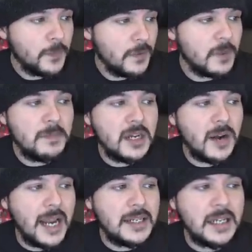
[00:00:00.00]
The mere
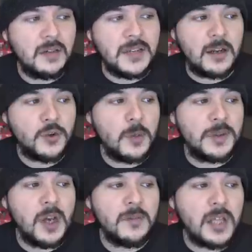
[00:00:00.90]
idea of Donald Trump
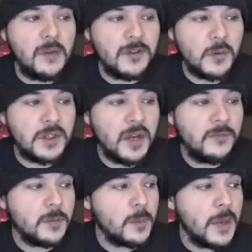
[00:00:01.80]
in the Oval Office was
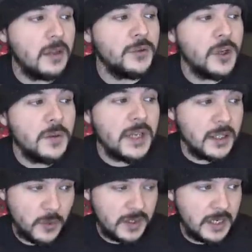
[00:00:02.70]
enough to propel news
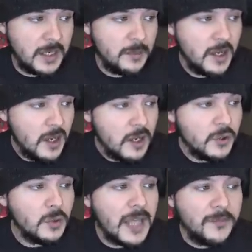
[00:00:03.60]
interest in him
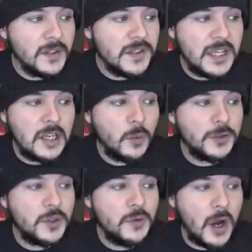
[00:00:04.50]
to levels equal
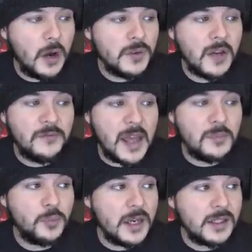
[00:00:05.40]
to those of
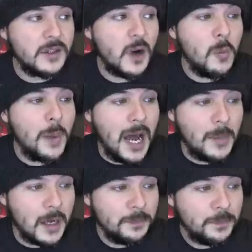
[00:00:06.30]
then President
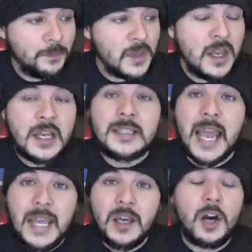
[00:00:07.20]
Obama.
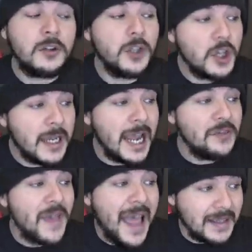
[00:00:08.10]
Take a look
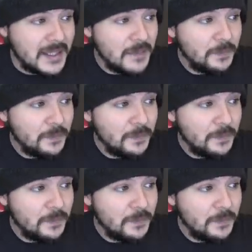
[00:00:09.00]
at that.